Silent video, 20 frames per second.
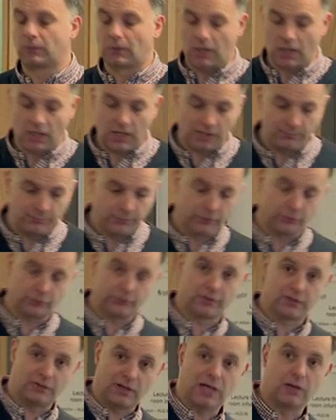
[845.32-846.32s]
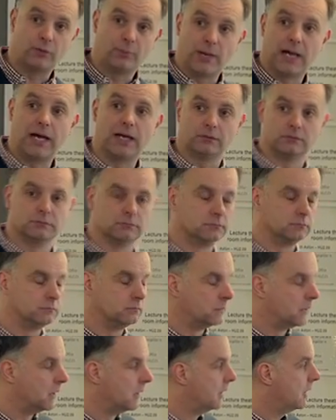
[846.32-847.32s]
but also help out
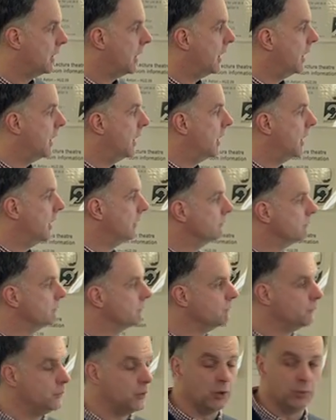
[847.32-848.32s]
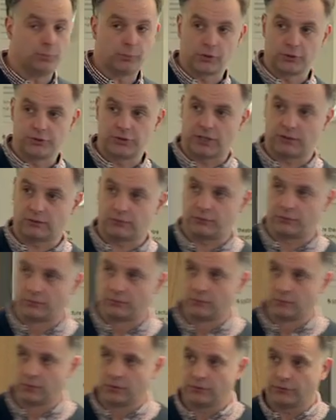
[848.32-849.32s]
new projects.
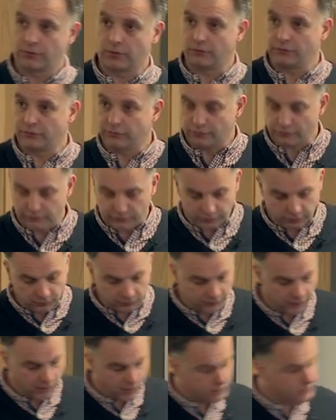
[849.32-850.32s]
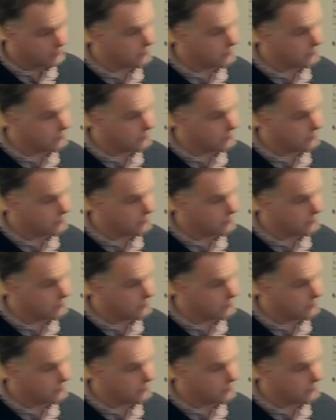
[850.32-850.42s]
So to a certain